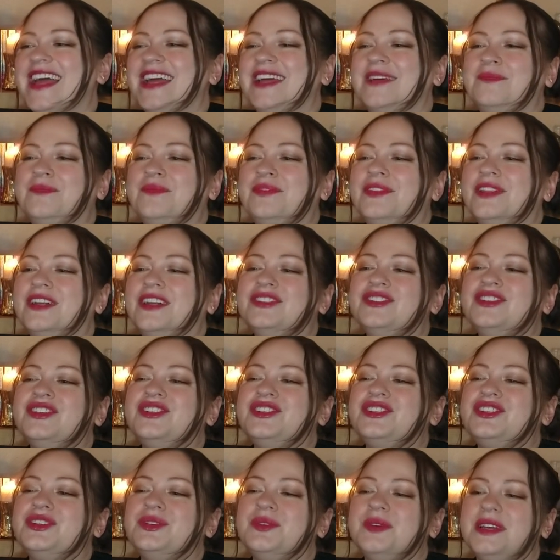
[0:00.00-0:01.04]
It
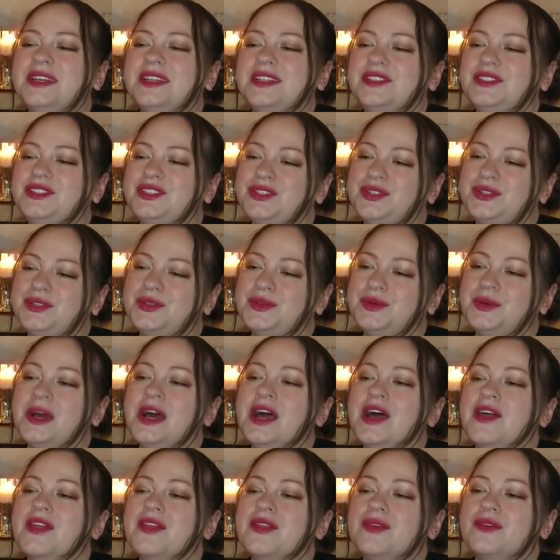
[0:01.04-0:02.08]
plunges you into
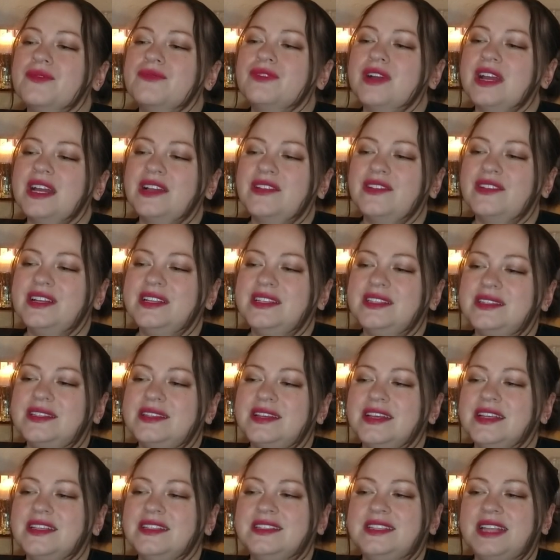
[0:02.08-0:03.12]
the
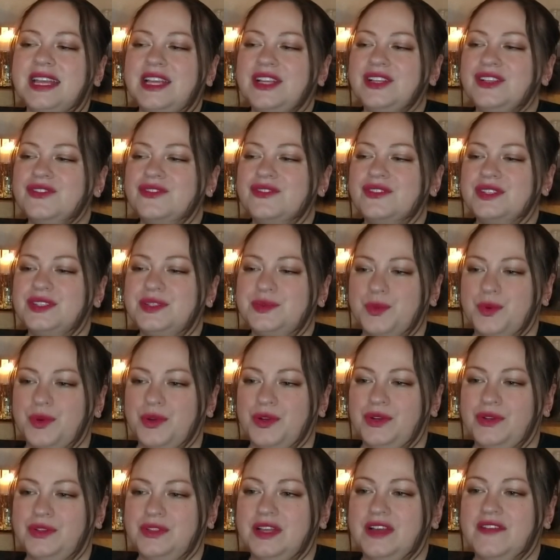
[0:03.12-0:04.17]
reckless, dangerous
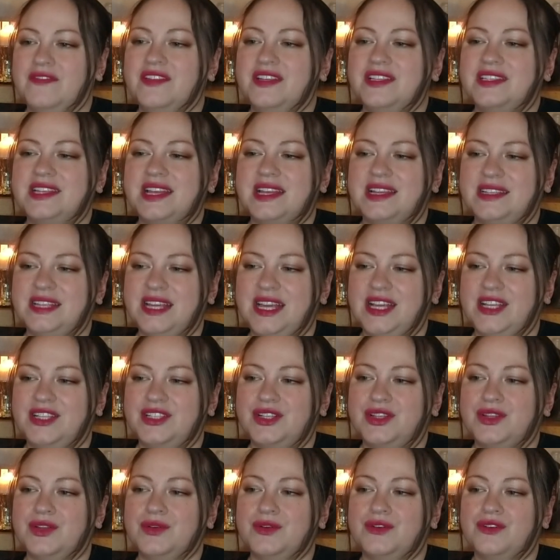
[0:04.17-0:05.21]
world of the
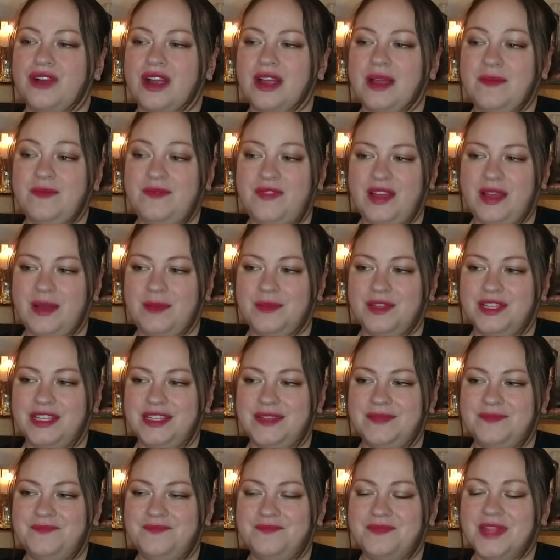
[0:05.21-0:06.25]
Santangelo crime
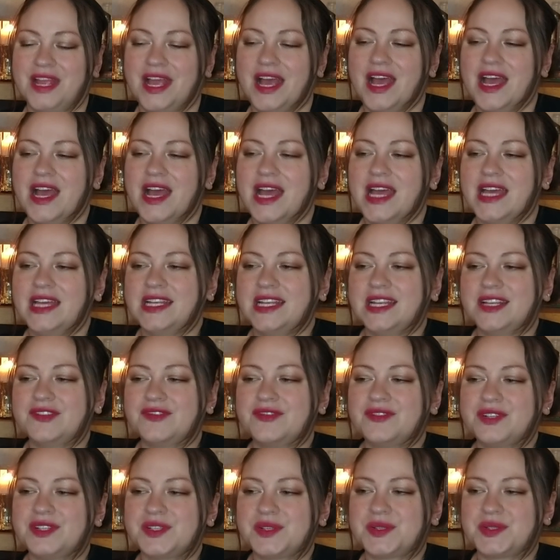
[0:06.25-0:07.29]
family. It
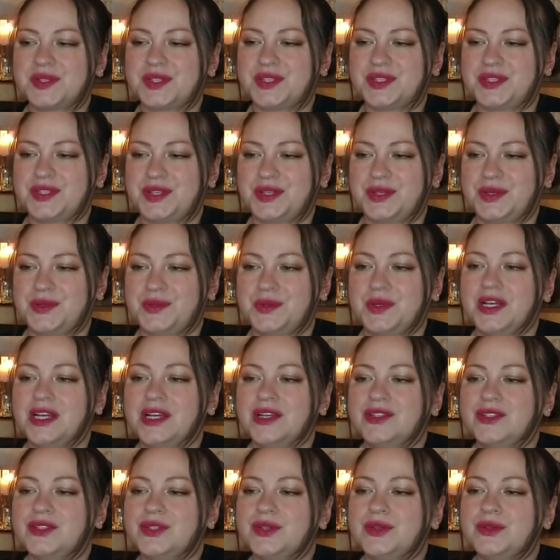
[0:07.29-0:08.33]
introduces you
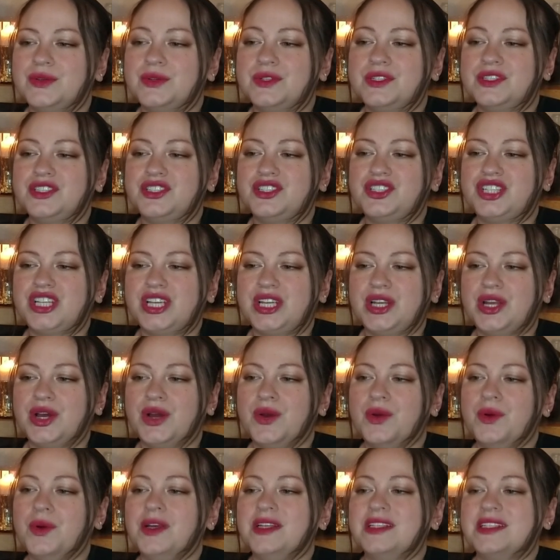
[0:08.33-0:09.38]
to
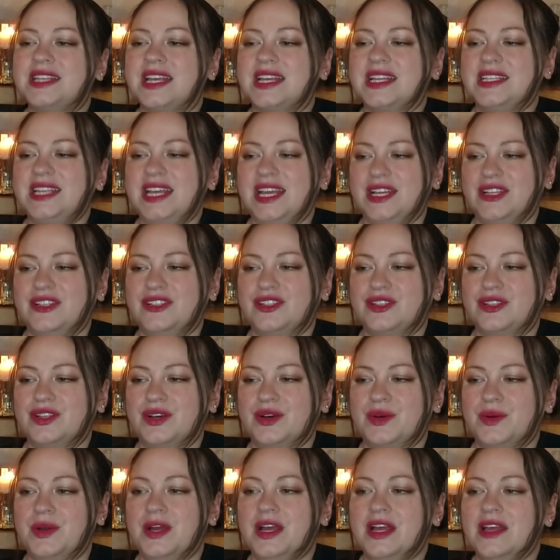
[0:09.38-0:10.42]
Gino
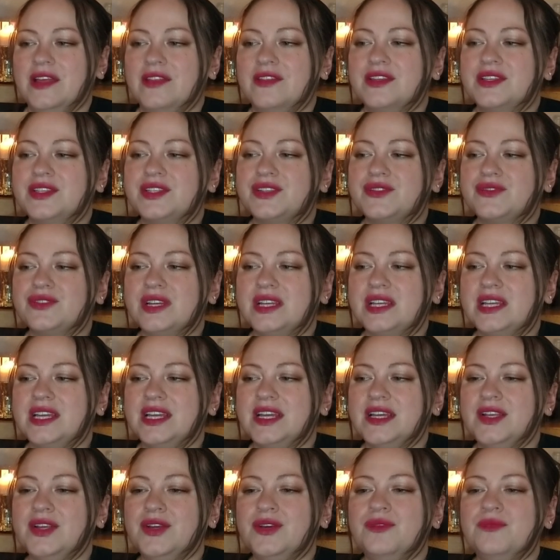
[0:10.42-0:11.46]
Santangelo, the street
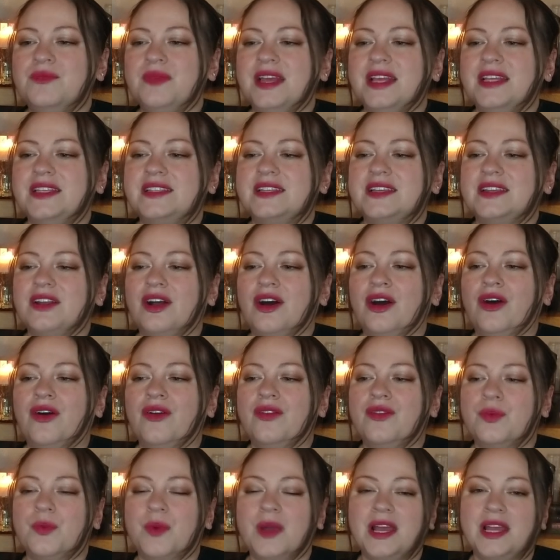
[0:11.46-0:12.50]
kid who makes it
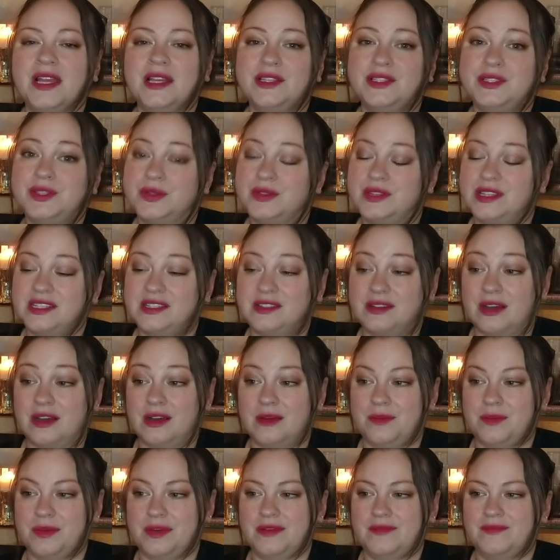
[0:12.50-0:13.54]
all the way to the
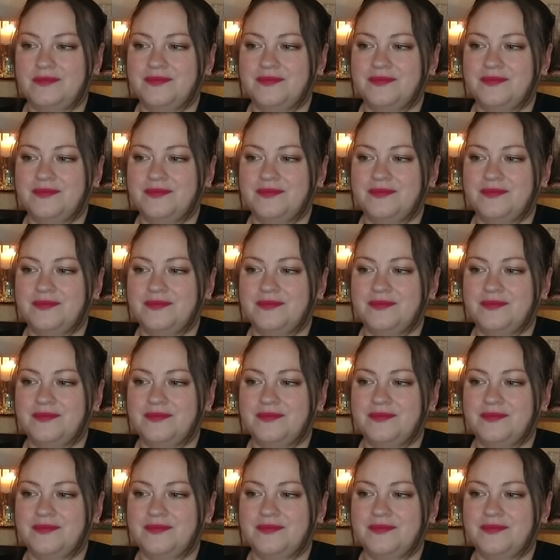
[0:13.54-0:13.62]
top.